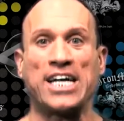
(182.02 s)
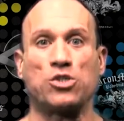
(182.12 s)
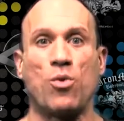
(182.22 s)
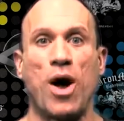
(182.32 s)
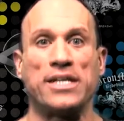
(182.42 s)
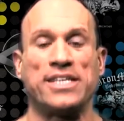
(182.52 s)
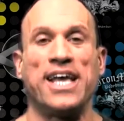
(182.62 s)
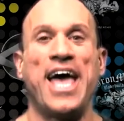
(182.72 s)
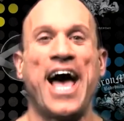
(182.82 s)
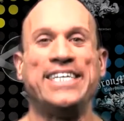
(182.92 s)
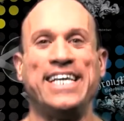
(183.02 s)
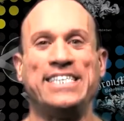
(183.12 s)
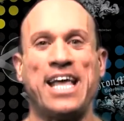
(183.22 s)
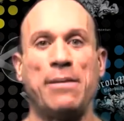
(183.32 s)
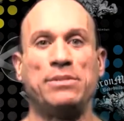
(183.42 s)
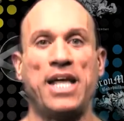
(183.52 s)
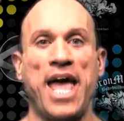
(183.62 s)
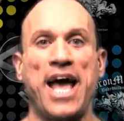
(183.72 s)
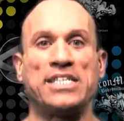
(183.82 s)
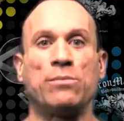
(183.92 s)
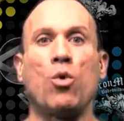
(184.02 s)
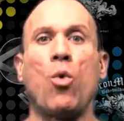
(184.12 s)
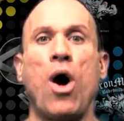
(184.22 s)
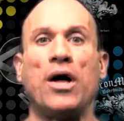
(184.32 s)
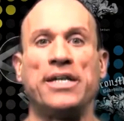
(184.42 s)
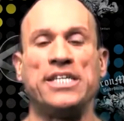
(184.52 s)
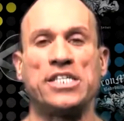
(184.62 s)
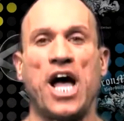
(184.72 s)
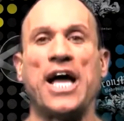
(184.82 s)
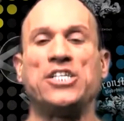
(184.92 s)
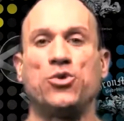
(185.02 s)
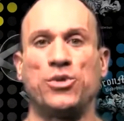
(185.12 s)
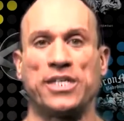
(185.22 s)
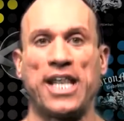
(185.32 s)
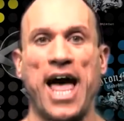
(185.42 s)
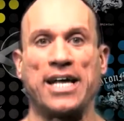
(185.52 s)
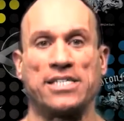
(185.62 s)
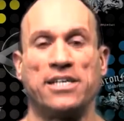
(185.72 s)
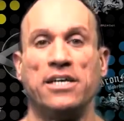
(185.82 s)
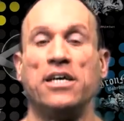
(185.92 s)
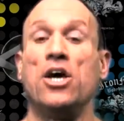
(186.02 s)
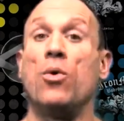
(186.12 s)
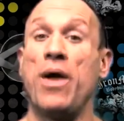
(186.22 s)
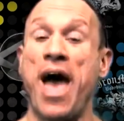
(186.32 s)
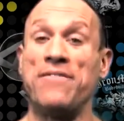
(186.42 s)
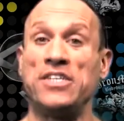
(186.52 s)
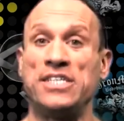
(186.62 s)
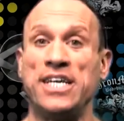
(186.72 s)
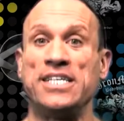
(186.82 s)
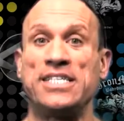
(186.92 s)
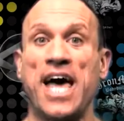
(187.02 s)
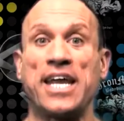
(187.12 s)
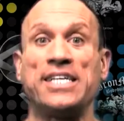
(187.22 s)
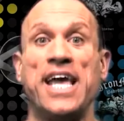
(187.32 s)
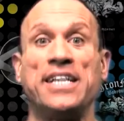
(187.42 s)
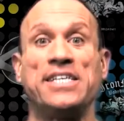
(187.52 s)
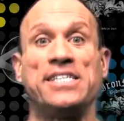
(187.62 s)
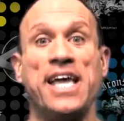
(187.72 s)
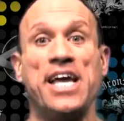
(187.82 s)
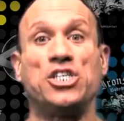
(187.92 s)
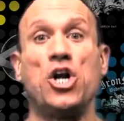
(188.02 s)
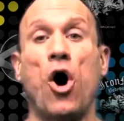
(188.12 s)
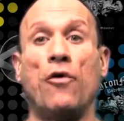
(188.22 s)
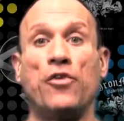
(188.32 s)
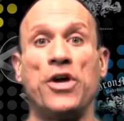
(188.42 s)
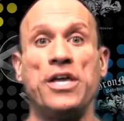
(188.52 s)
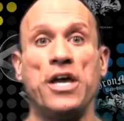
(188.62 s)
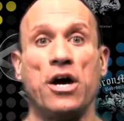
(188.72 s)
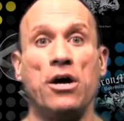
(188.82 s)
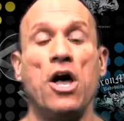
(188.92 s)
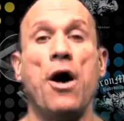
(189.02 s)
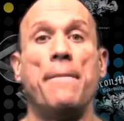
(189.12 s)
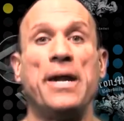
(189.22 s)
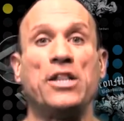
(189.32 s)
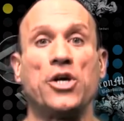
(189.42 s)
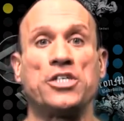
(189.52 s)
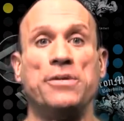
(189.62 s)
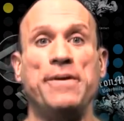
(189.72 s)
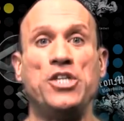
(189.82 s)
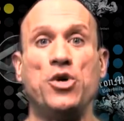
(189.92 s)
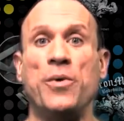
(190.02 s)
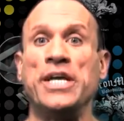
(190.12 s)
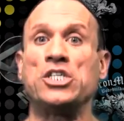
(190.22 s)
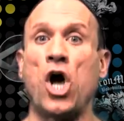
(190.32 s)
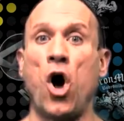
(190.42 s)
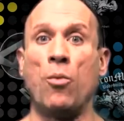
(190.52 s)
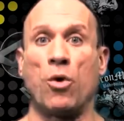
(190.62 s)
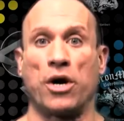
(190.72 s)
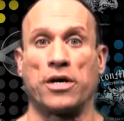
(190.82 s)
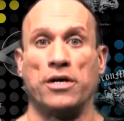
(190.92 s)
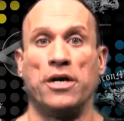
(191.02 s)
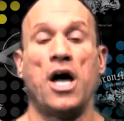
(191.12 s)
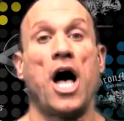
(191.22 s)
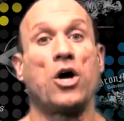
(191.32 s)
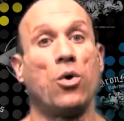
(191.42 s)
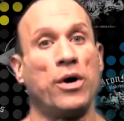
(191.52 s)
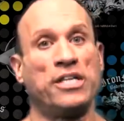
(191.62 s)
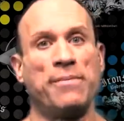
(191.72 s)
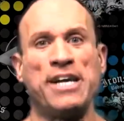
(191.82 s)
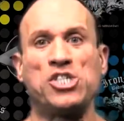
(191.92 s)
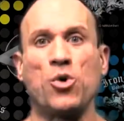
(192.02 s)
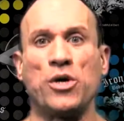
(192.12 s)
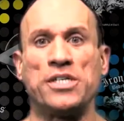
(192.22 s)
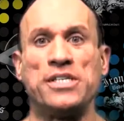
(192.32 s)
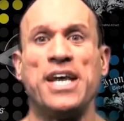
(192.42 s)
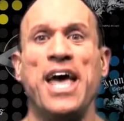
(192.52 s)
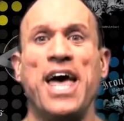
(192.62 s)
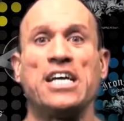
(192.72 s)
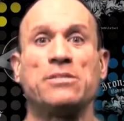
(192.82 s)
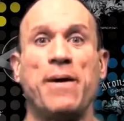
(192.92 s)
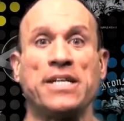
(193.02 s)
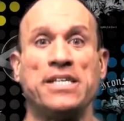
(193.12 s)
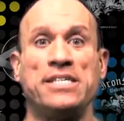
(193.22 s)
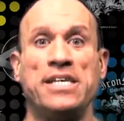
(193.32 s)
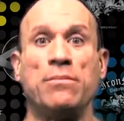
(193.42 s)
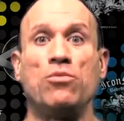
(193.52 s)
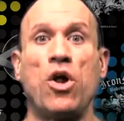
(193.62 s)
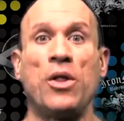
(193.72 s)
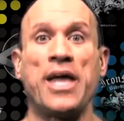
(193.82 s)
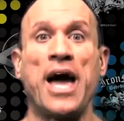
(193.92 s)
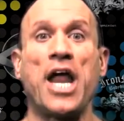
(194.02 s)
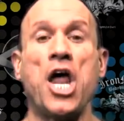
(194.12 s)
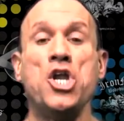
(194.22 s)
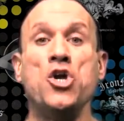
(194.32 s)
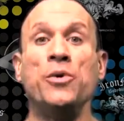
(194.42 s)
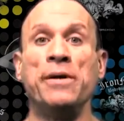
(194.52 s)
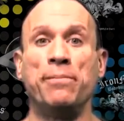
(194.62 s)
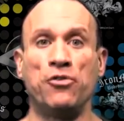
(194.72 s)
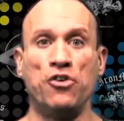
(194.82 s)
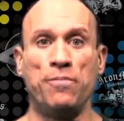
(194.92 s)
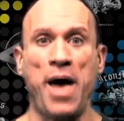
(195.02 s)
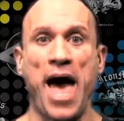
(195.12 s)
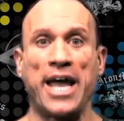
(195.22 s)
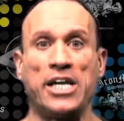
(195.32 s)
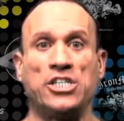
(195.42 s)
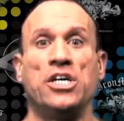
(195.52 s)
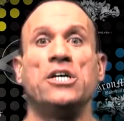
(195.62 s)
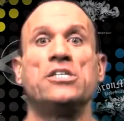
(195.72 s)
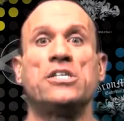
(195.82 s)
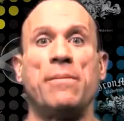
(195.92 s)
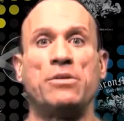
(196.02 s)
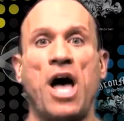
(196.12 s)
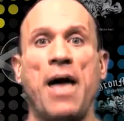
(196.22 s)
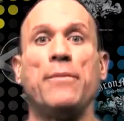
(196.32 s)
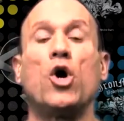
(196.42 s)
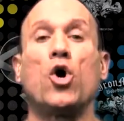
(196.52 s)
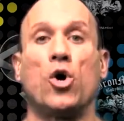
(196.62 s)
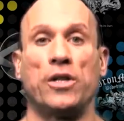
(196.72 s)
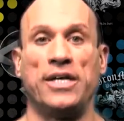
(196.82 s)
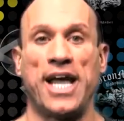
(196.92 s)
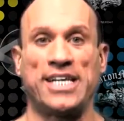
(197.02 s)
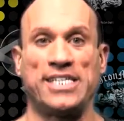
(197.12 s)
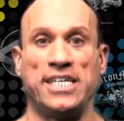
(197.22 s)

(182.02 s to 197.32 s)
hack squats as he attempts to add some quality size to his legs. We haven't seen Sadek take the stage in over a year, but he looks to be doing his homework. According to my sources, expect to see him rolling out a new and improved package sometime early next